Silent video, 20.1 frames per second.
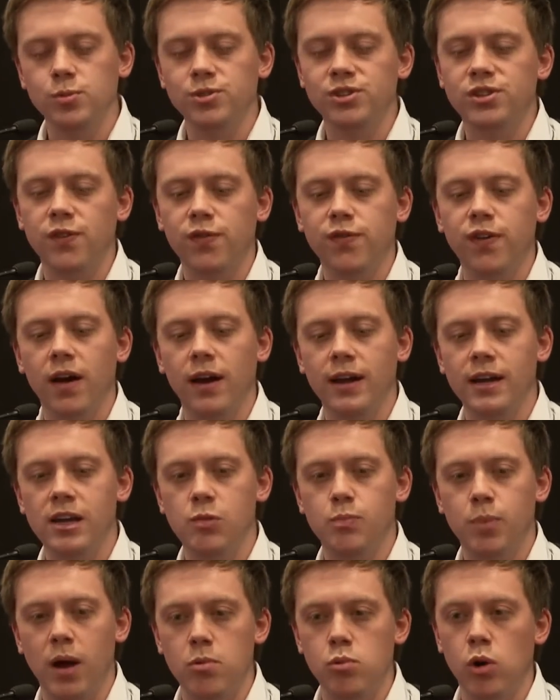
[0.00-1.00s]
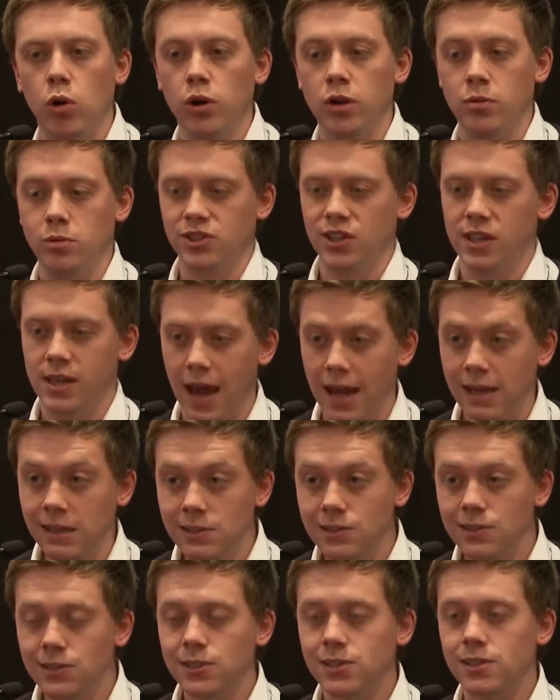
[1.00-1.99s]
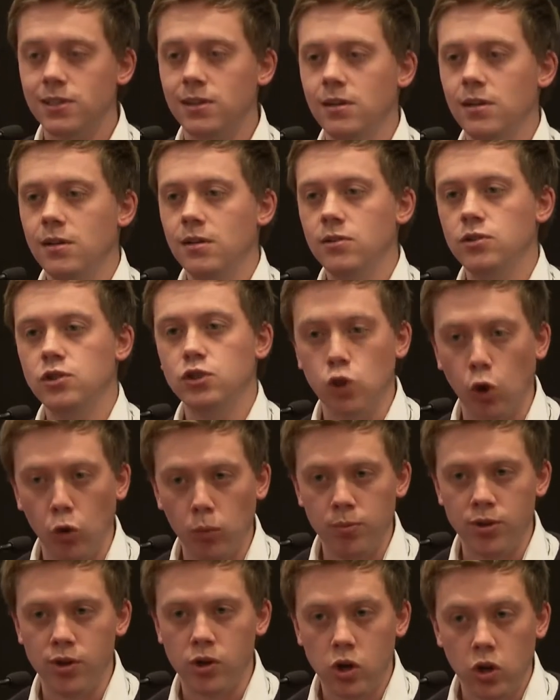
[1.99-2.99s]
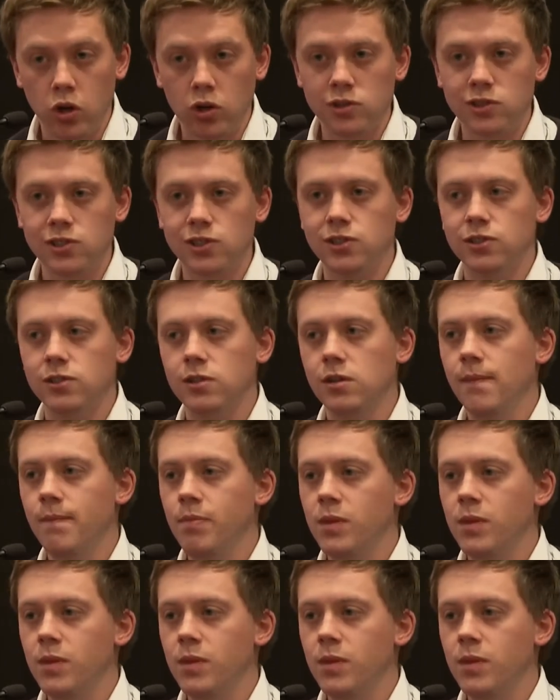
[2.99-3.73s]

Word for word: was defined by what it was against stop the cuts,